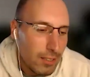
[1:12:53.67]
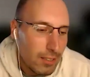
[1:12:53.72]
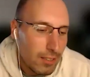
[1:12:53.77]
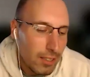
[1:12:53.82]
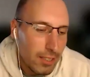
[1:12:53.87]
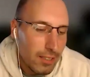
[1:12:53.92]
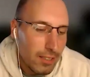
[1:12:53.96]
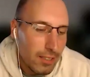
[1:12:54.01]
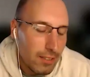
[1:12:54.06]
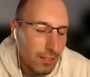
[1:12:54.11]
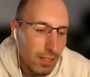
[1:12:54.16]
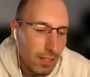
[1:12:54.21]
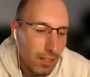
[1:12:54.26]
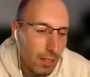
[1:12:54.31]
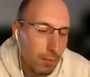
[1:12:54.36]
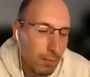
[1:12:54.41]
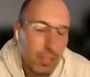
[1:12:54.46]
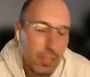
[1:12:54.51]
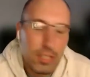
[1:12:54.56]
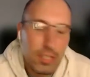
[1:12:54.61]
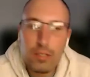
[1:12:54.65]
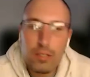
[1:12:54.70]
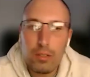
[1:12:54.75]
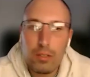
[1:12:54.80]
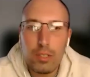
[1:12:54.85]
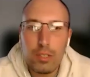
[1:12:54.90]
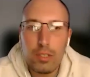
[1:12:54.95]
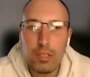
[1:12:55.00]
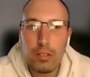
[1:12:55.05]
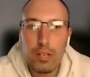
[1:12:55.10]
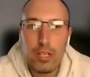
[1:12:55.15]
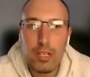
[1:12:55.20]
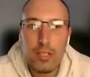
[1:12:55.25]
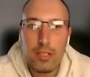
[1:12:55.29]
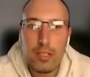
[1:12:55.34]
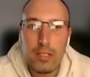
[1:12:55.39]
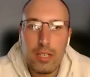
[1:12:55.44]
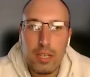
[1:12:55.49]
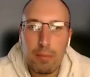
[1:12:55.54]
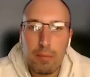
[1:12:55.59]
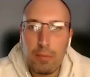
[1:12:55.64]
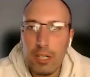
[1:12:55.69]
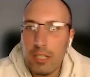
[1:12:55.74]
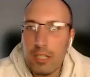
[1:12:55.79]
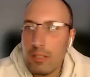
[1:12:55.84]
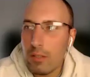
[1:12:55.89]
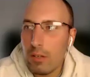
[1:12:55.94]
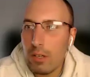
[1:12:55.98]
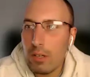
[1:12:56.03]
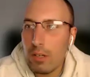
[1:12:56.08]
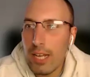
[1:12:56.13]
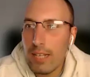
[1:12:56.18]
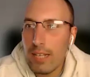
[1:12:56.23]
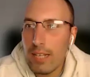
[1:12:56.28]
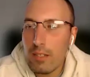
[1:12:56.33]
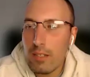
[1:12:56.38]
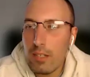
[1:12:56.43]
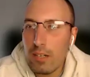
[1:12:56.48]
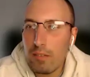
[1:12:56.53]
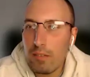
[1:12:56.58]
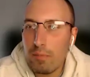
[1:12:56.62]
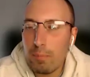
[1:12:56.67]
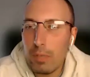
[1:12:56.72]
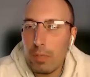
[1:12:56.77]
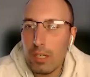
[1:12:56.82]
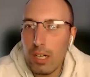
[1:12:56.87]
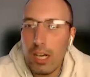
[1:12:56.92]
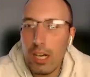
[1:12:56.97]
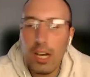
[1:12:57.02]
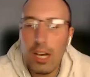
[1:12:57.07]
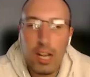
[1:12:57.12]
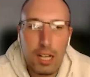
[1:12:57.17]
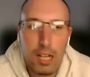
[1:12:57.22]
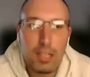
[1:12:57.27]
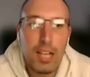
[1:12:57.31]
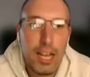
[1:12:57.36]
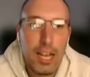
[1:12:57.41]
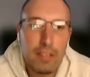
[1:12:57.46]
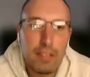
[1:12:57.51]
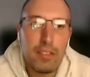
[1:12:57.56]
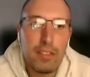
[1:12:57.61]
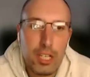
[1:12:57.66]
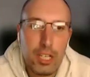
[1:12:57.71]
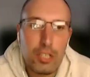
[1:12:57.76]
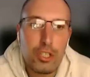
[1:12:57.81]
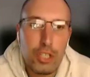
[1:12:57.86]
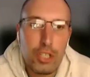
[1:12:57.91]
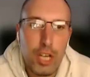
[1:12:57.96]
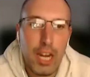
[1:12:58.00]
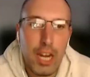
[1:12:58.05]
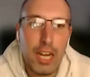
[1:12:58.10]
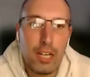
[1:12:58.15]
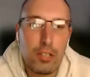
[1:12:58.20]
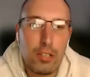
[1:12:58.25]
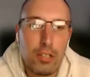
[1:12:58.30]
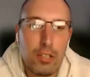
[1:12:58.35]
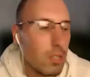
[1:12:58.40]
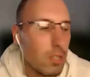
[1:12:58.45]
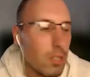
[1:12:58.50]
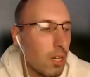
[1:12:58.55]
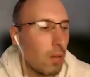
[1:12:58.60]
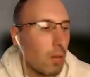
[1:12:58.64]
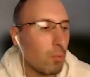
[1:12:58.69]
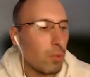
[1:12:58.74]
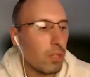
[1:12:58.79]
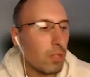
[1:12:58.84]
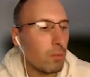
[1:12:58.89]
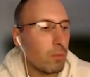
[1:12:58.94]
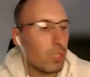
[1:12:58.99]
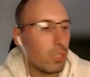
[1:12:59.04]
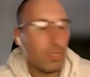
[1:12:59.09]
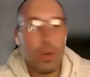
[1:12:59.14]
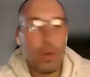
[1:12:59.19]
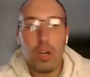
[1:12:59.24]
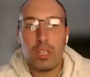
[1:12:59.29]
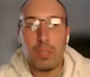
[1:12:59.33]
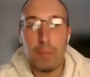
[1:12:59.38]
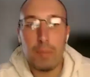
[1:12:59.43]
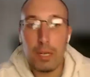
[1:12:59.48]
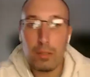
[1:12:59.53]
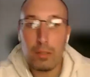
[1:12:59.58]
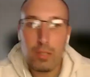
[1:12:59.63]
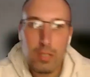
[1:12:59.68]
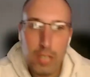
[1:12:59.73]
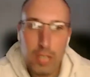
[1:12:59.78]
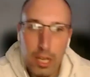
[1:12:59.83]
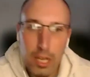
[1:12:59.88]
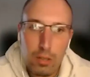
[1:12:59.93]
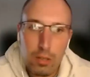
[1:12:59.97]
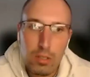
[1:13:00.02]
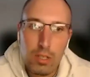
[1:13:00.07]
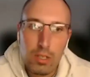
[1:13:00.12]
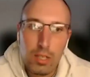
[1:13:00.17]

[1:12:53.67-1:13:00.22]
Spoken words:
they still did crazy team nights and all that stuff, but a lot of things changed. We talked about sales